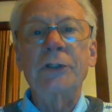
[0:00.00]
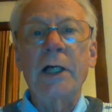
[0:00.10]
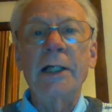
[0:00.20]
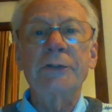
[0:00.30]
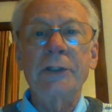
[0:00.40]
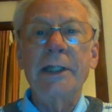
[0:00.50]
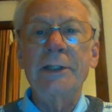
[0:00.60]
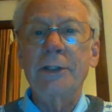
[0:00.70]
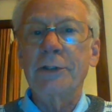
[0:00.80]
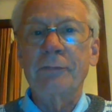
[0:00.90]

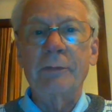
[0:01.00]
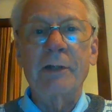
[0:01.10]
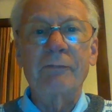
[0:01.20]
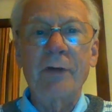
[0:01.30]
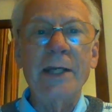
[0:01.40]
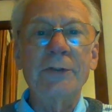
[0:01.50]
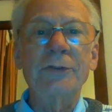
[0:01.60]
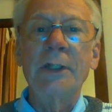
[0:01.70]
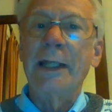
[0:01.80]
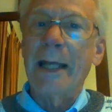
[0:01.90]
isolating us from our friends
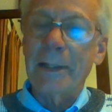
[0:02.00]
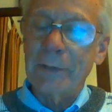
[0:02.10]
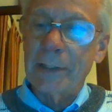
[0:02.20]
and